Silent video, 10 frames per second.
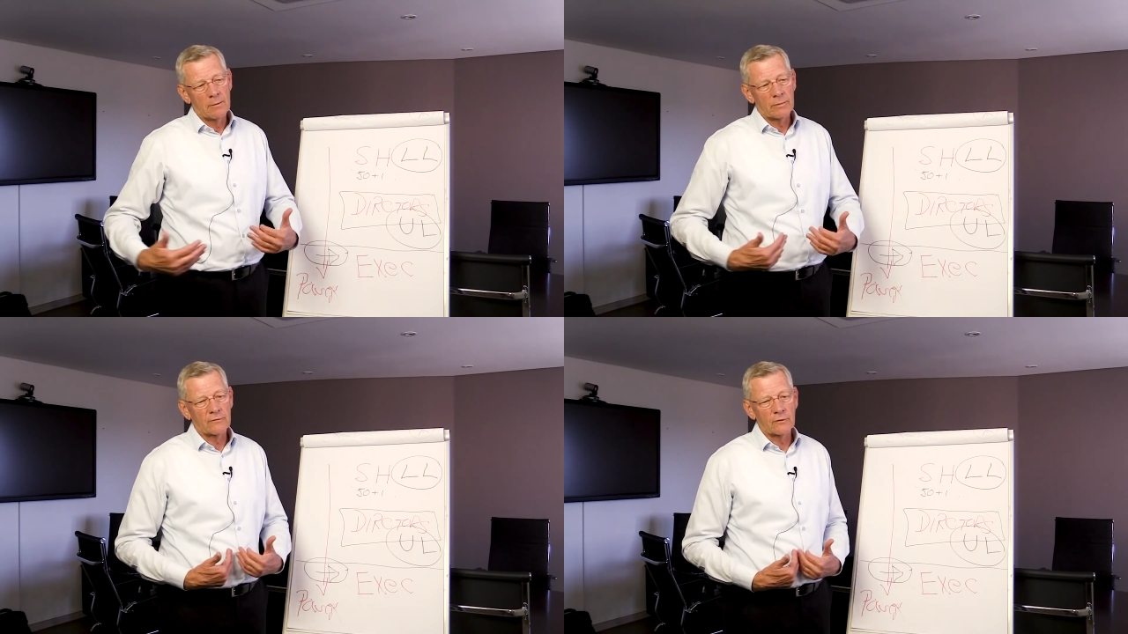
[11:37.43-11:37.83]

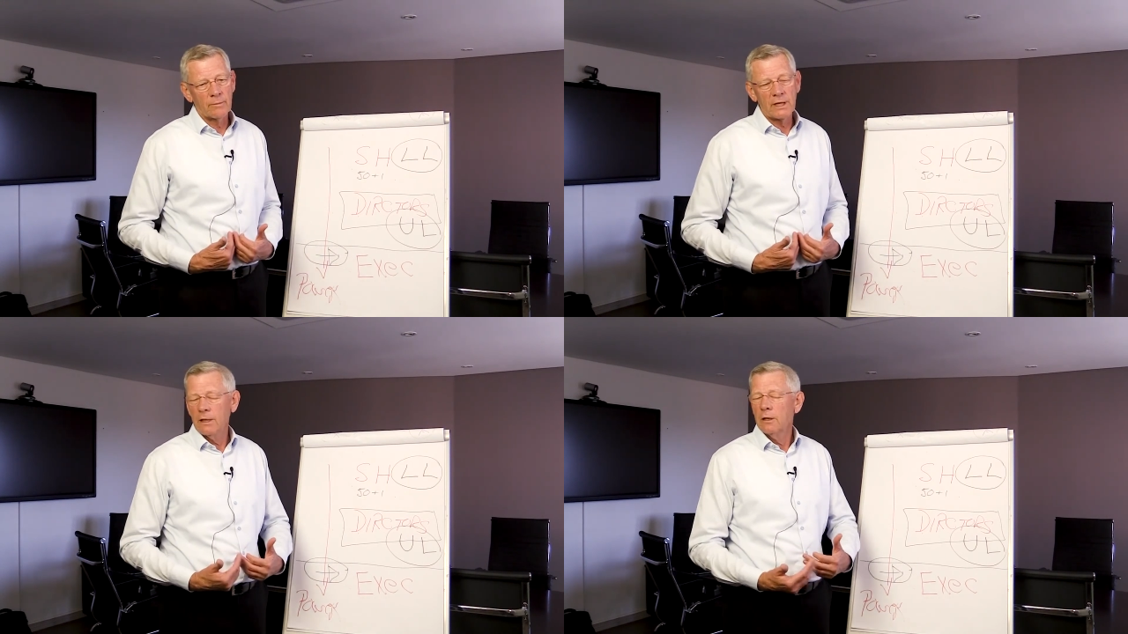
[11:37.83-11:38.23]
But for
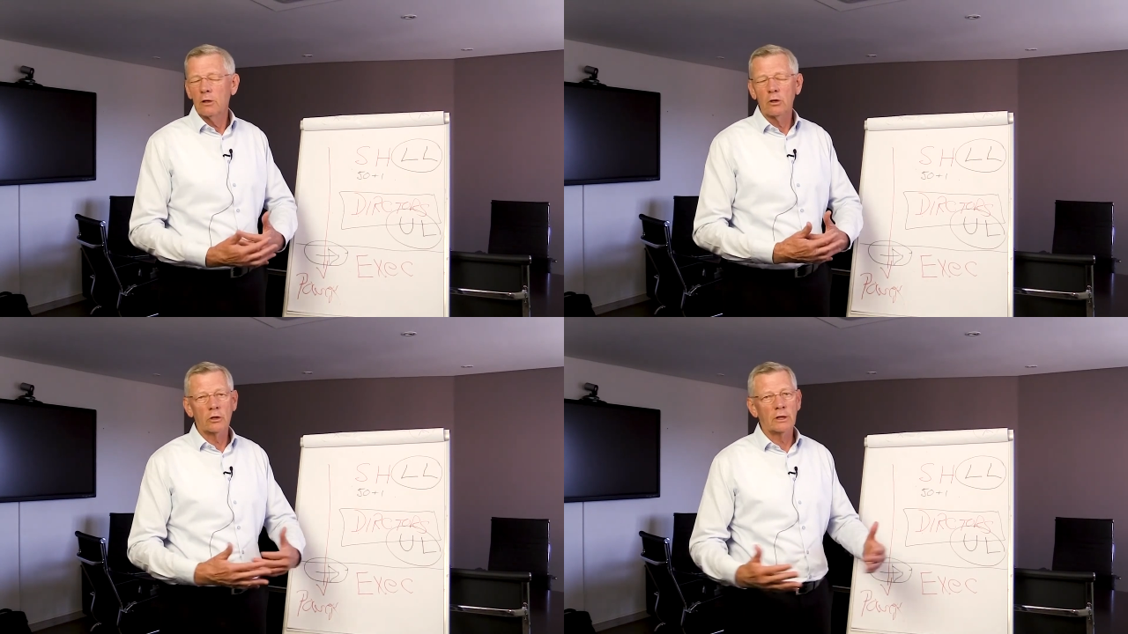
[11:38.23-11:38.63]
me,
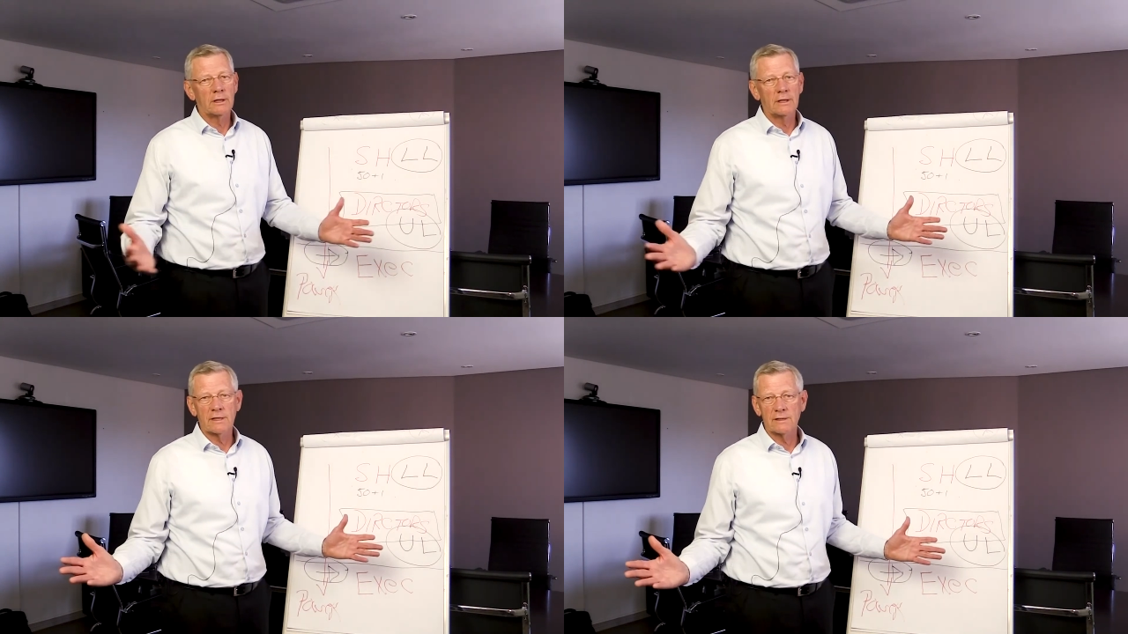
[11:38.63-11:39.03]
look at
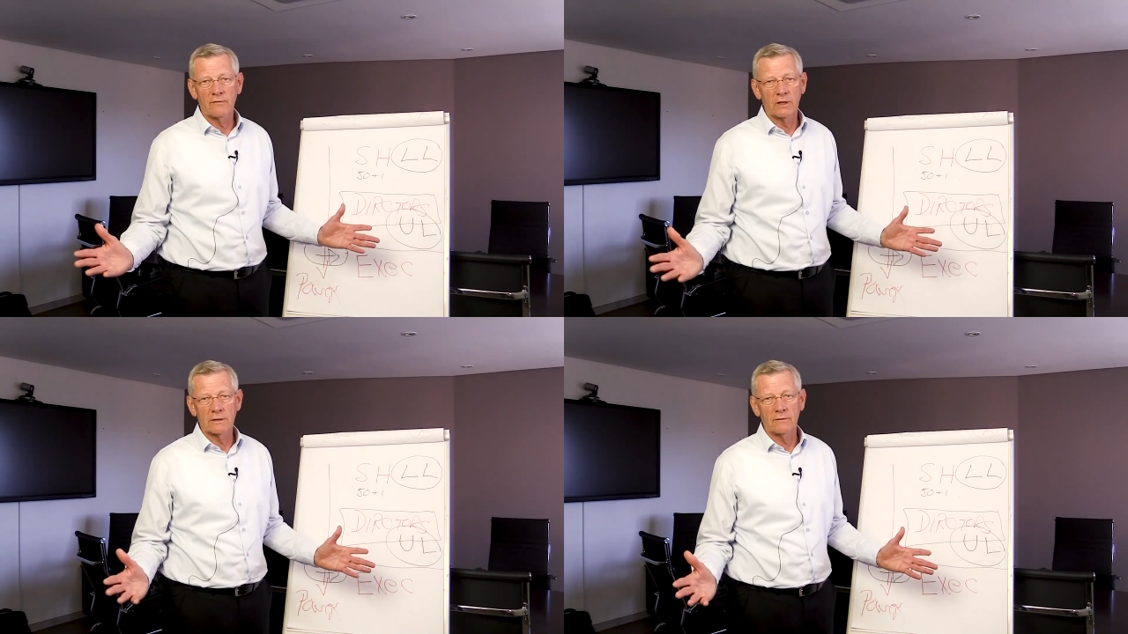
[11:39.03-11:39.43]
it as
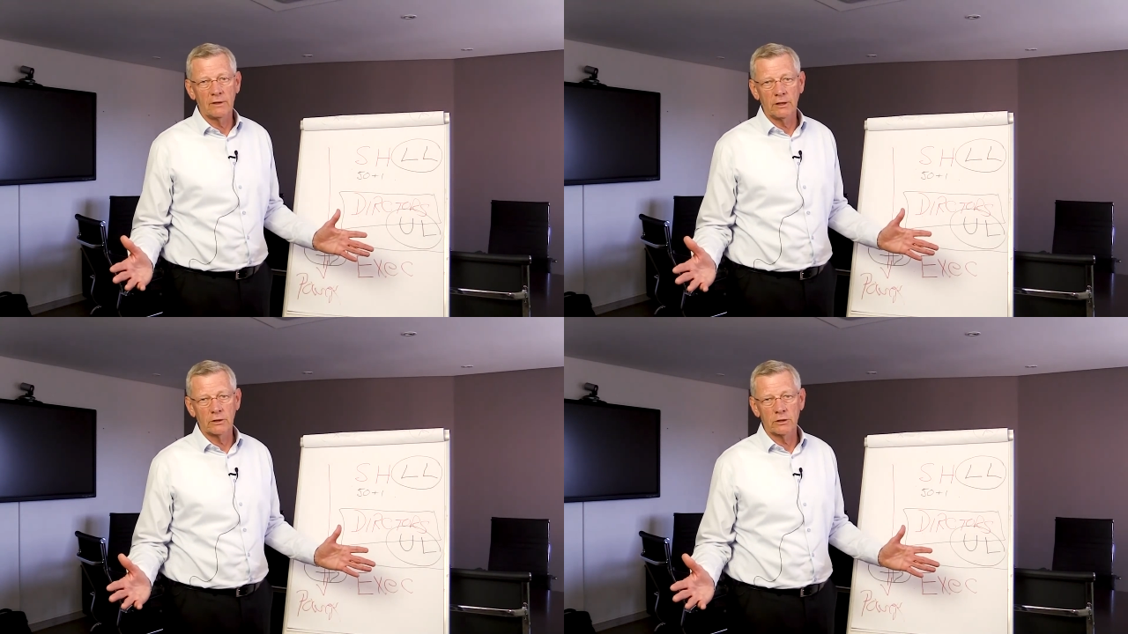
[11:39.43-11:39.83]
effective
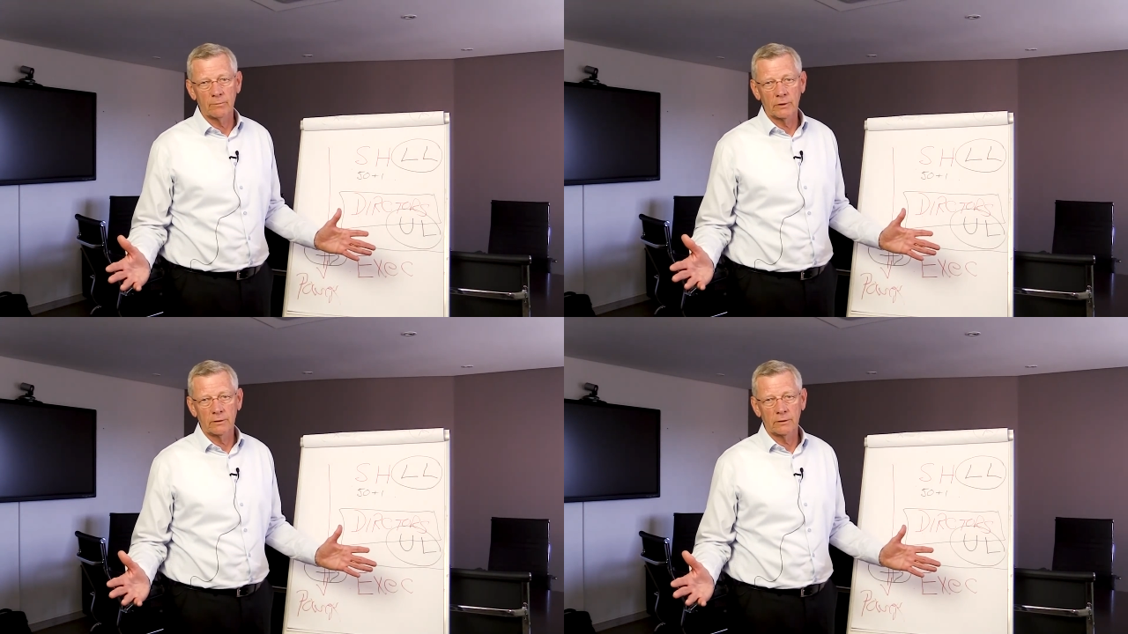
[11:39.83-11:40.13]
leadership.